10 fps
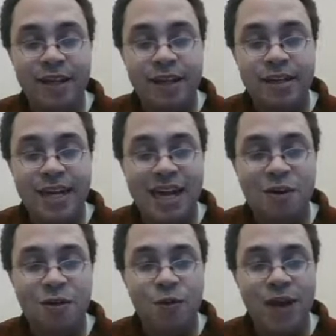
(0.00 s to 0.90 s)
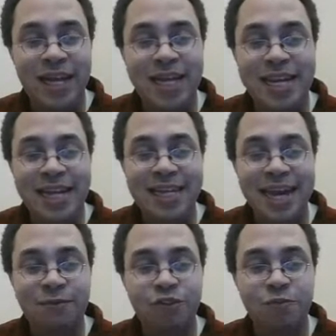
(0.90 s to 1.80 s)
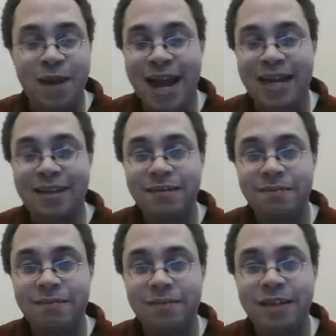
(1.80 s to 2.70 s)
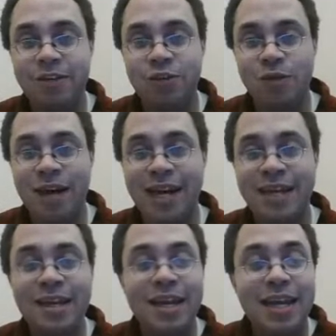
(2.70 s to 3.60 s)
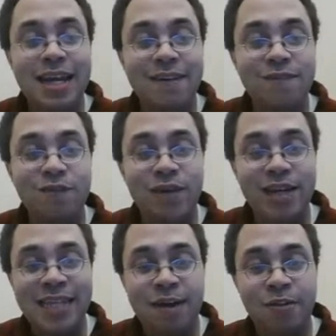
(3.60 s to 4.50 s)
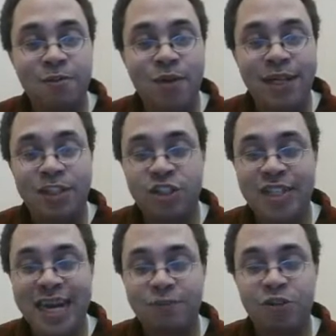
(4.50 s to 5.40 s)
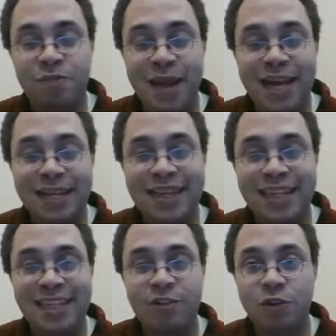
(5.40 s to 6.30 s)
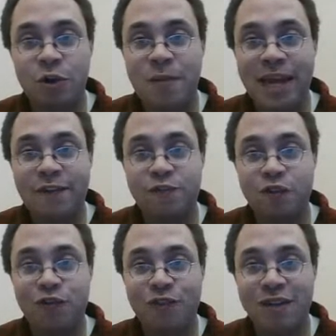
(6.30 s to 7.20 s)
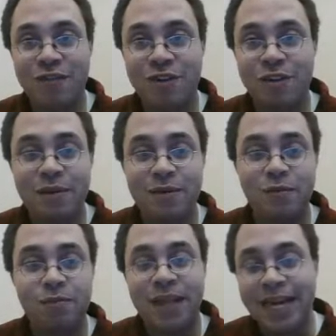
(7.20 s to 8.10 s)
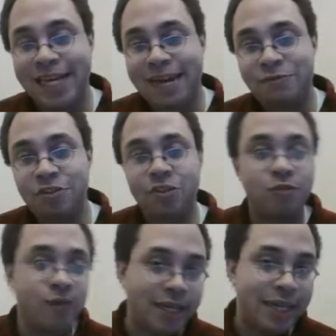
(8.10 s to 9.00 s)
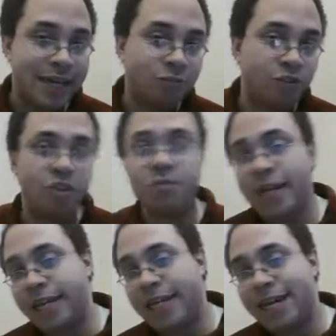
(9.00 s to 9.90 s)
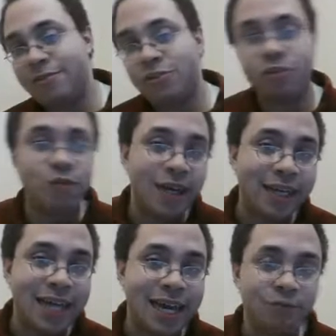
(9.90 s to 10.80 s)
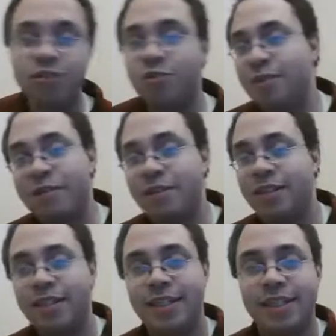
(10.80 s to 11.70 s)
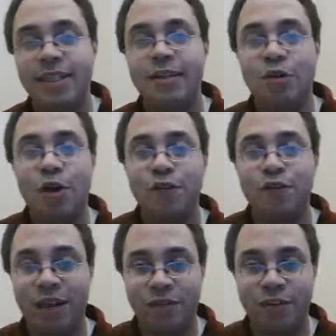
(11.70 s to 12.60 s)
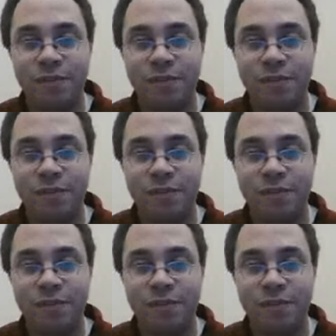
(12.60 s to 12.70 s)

Now, white cannot capture back. Here's why. If we allow white to just capture back, then this will go back and forth forever. It'd be black captures, white captures, black captures, white captures, blah, blah, blah, blah, blah, blah blah go on forever.